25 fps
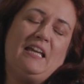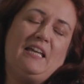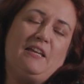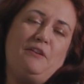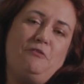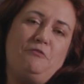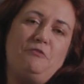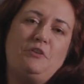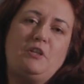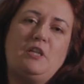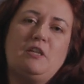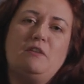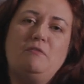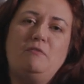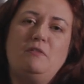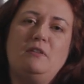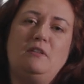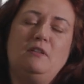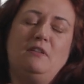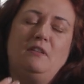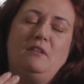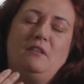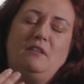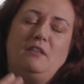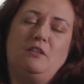if,
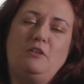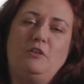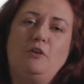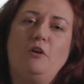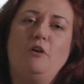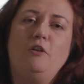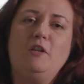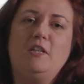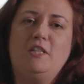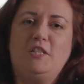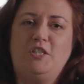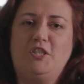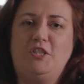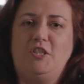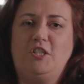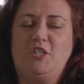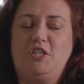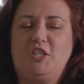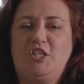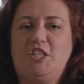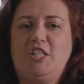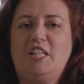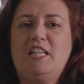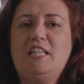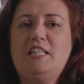given the knowledge
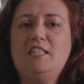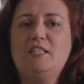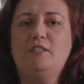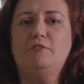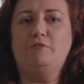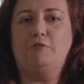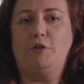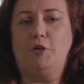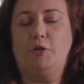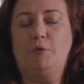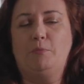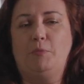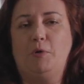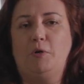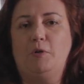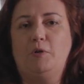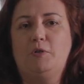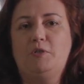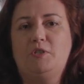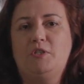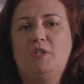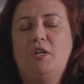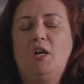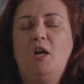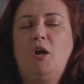that she is a
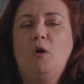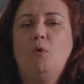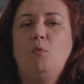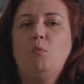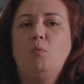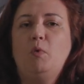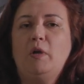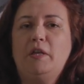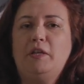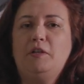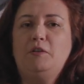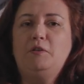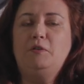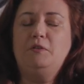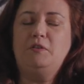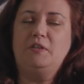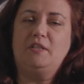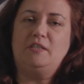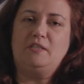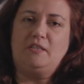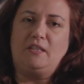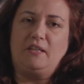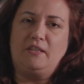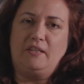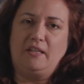robot, will
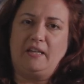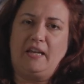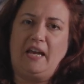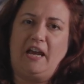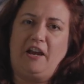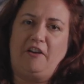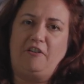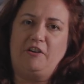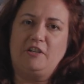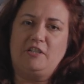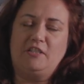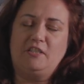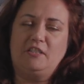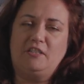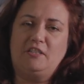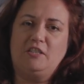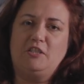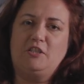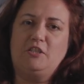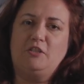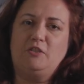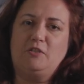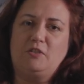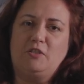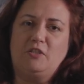this other character
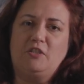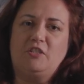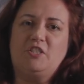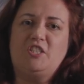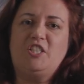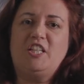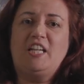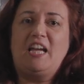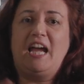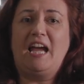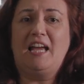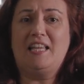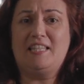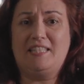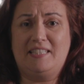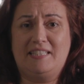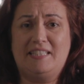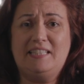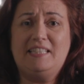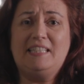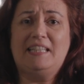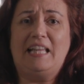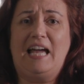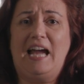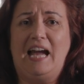deduce that she
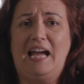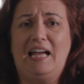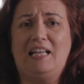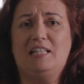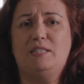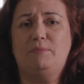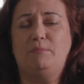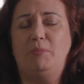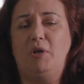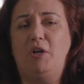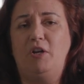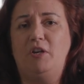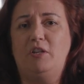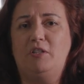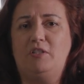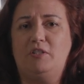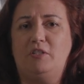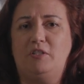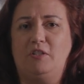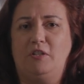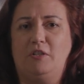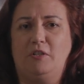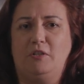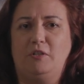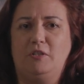still has
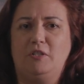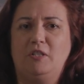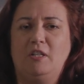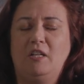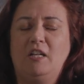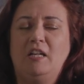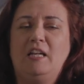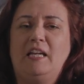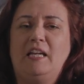personhood?